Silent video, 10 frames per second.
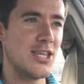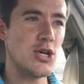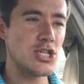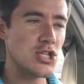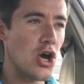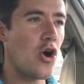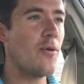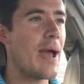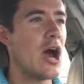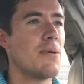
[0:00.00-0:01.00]
there is no
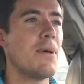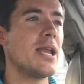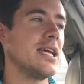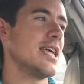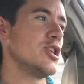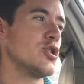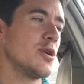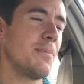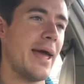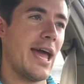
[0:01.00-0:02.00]
amount of money that you
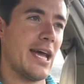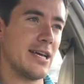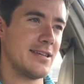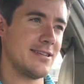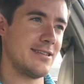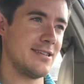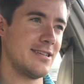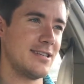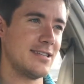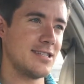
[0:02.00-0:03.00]
could pay
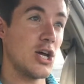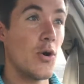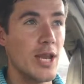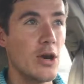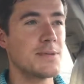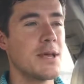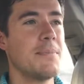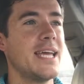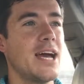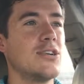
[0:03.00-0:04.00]
to go and help
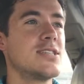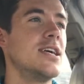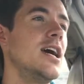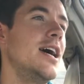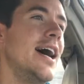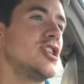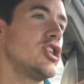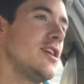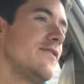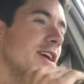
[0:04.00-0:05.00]
somebody else
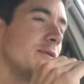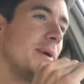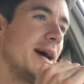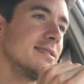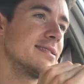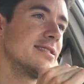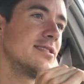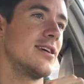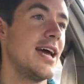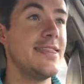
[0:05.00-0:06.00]
achieve their best.
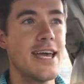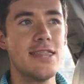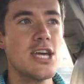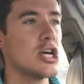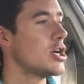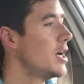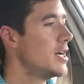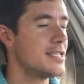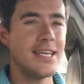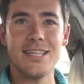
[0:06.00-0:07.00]
And then they're
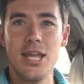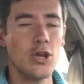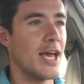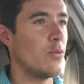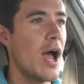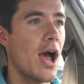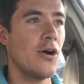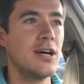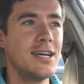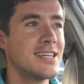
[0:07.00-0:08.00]
sitting there like,
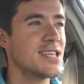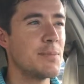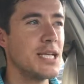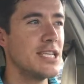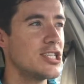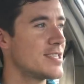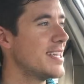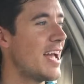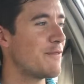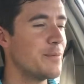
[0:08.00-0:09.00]
wow, somebody just
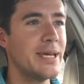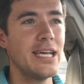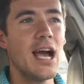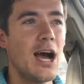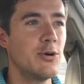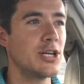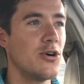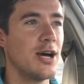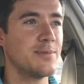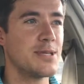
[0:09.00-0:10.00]
did that for me. I want to
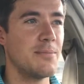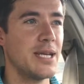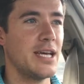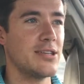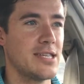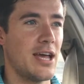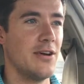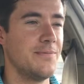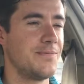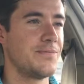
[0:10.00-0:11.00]
go help somebody else
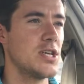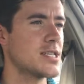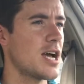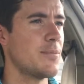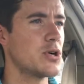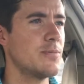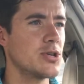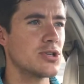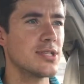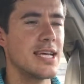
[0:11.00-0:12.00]
out. There's a couple
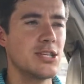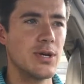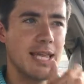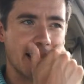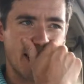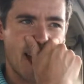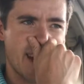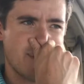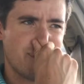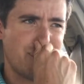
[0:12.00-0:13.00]
commercials that do it like that.